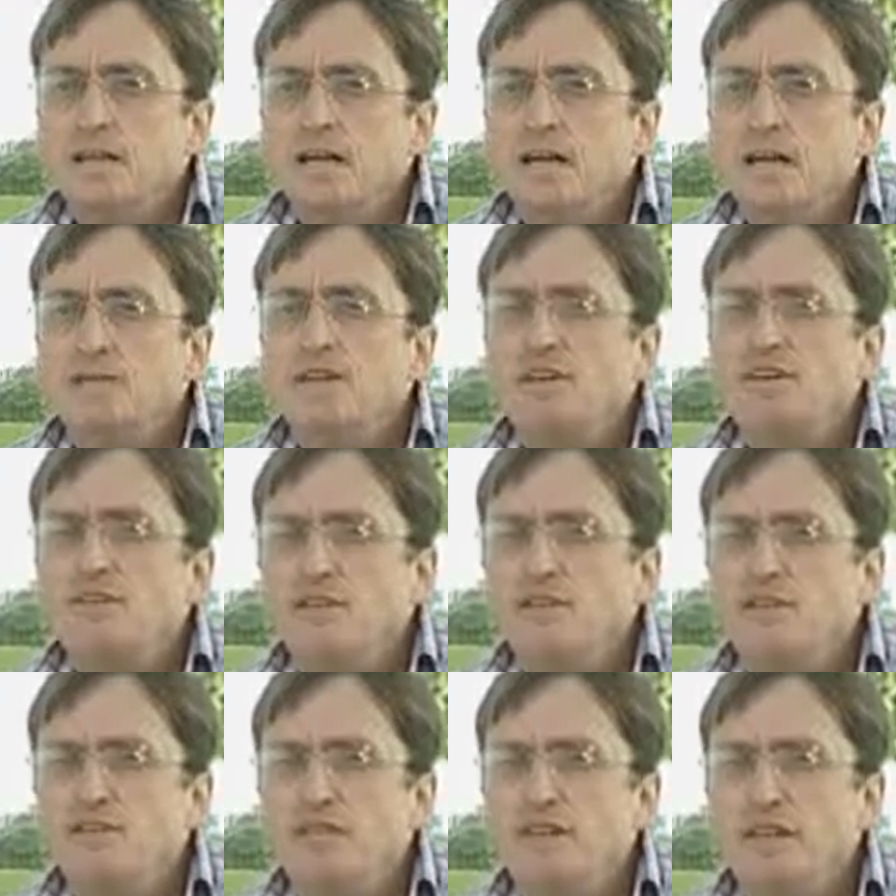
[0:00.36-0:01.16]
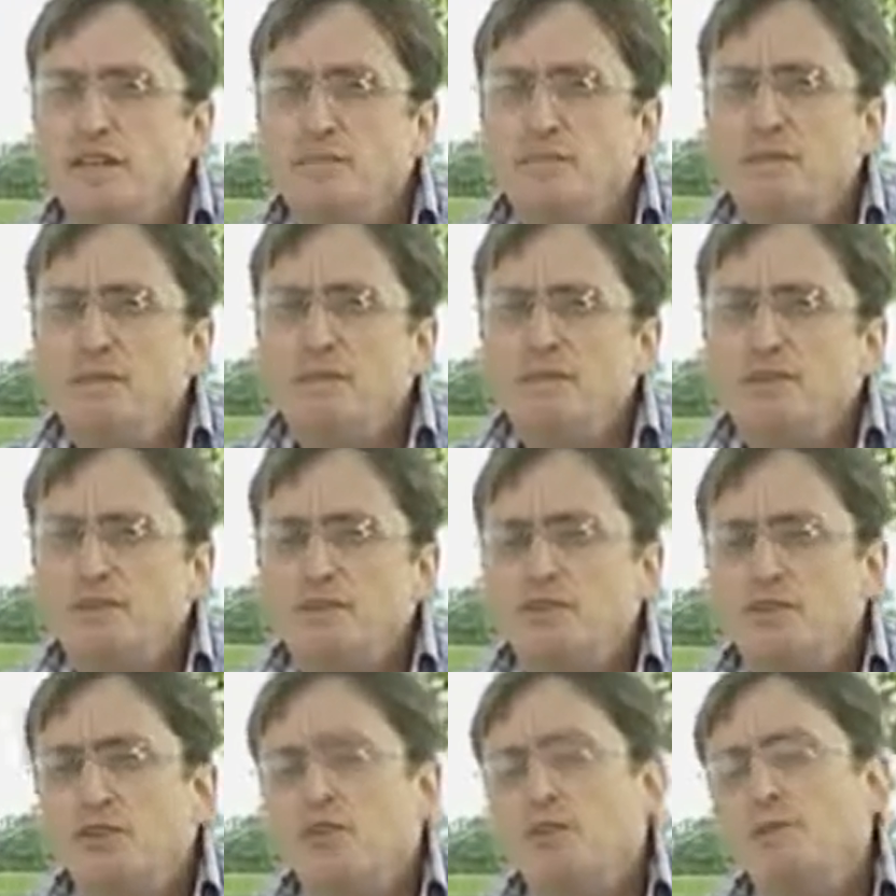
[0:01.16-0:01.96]
I went through a fair amount
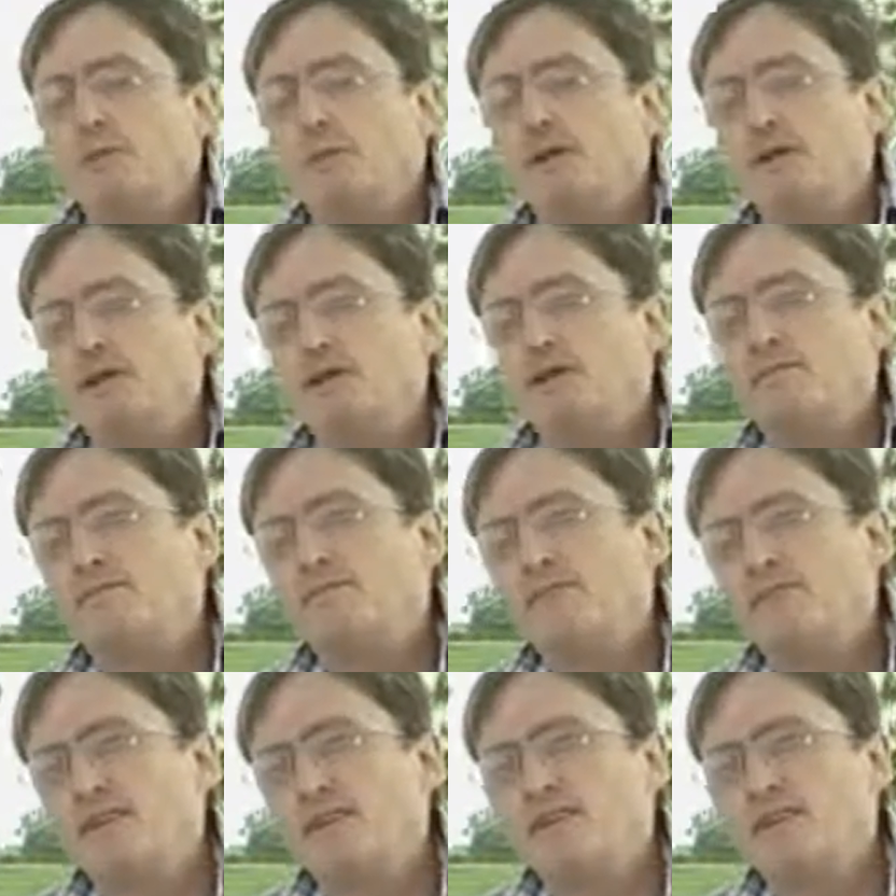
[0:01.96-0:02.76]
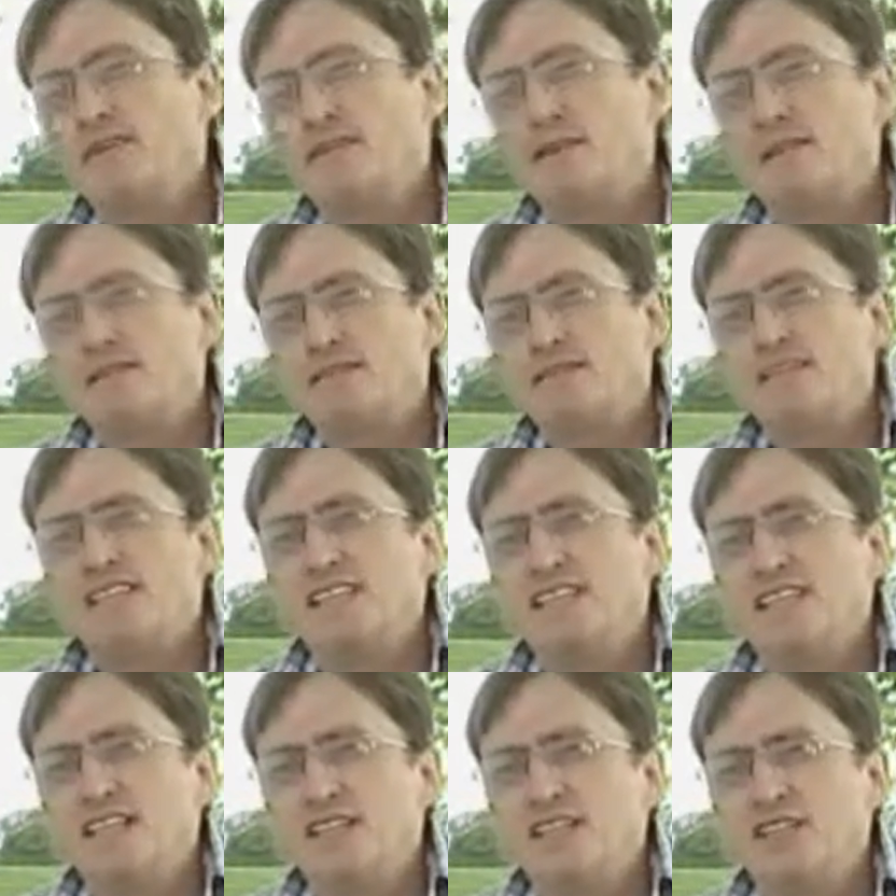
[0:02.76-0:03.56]
of turmoil in my
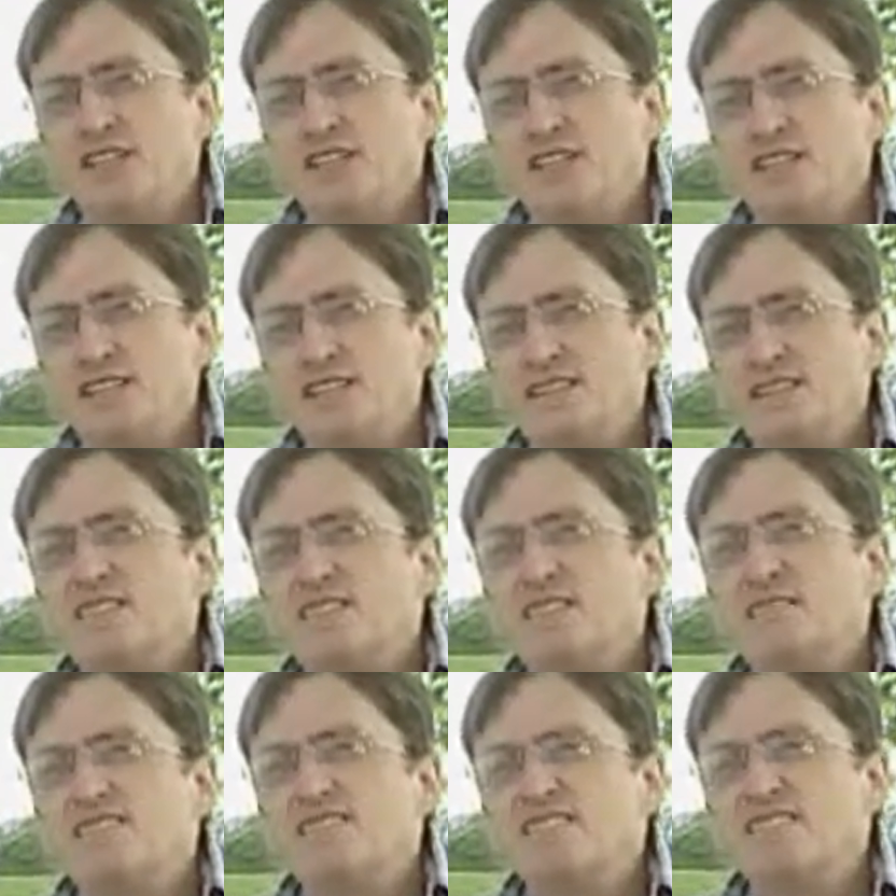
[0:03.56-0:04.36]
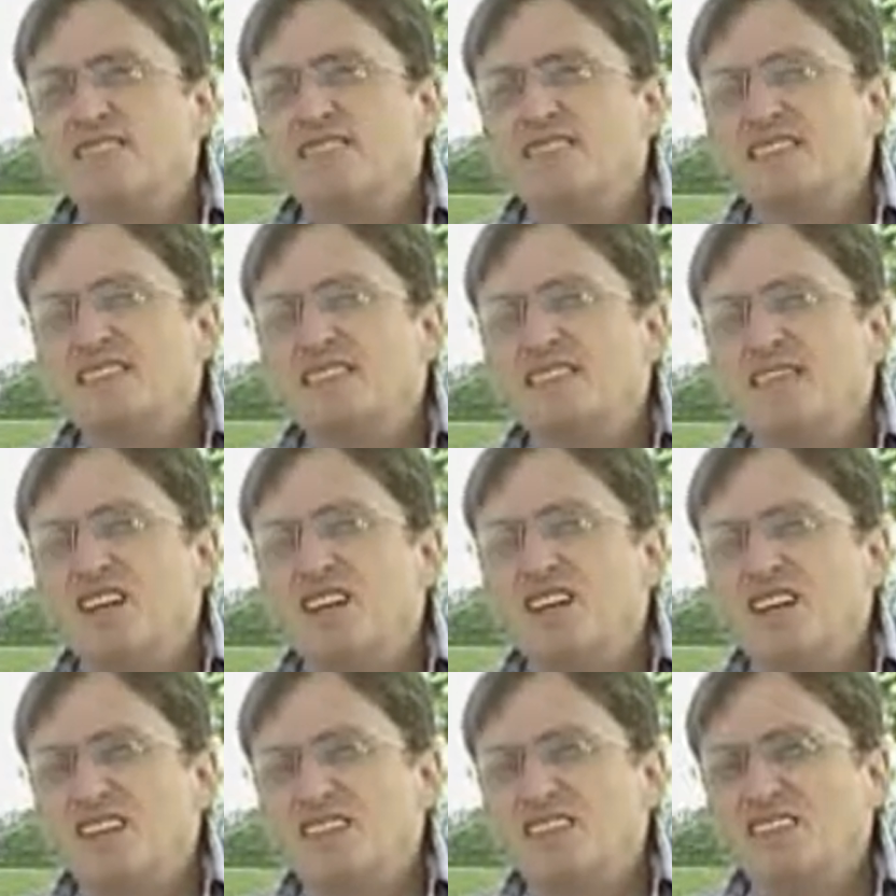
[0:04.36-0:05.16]
teenage years,
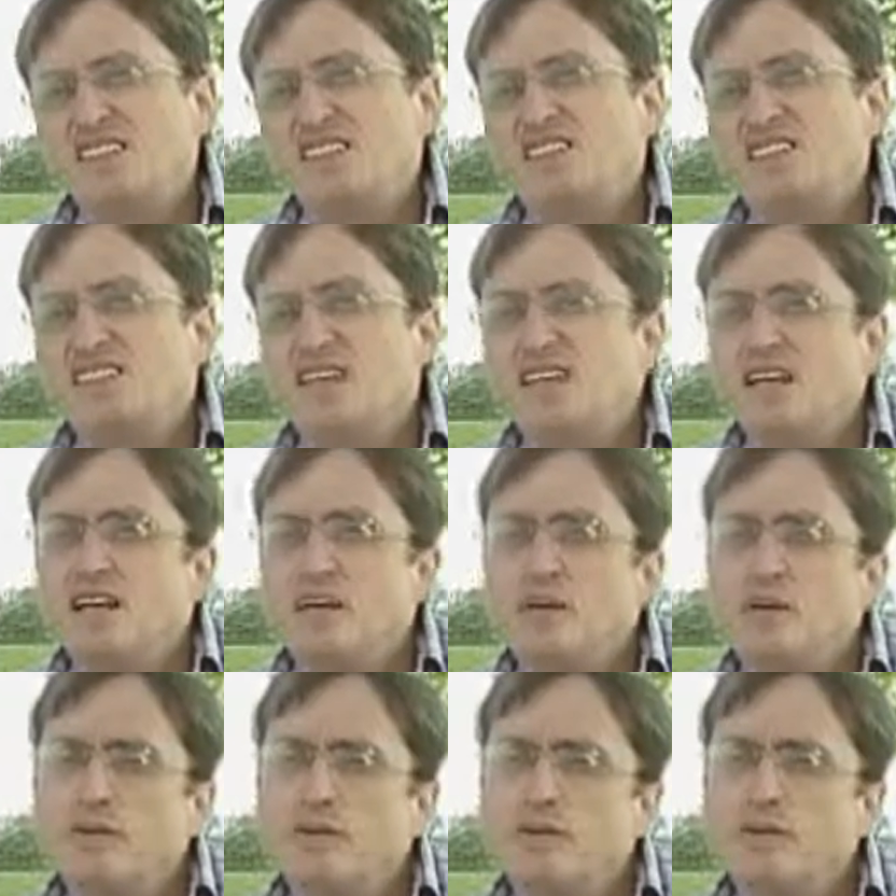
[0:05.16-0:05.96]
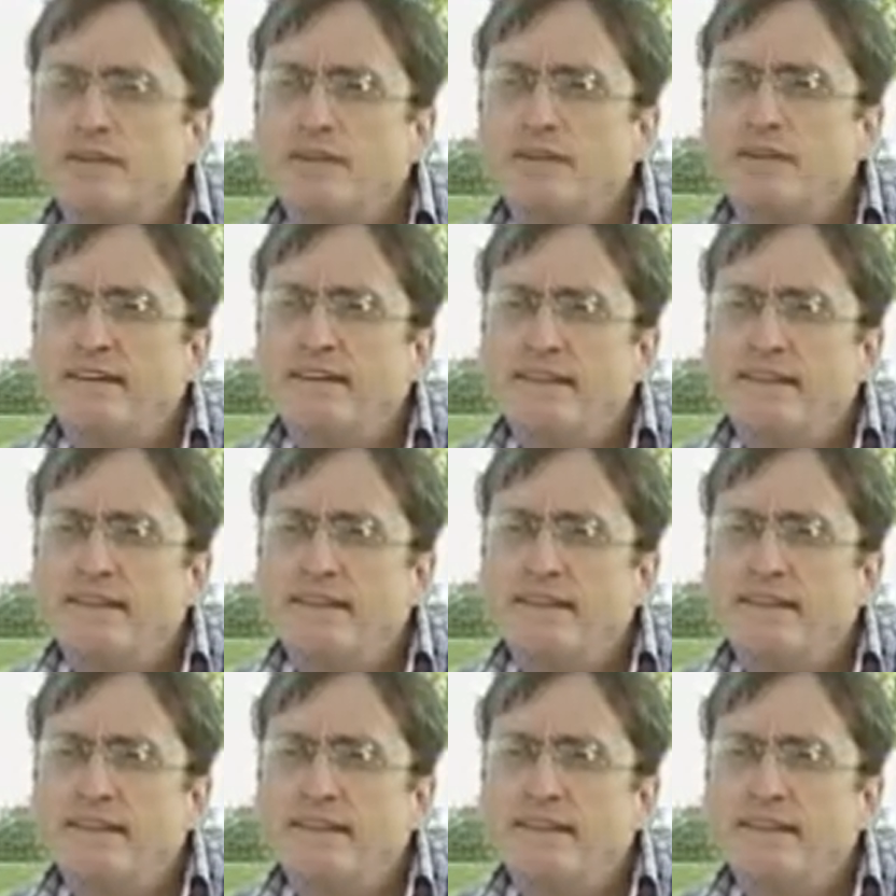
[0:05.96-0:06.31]
seeking answers, and I looked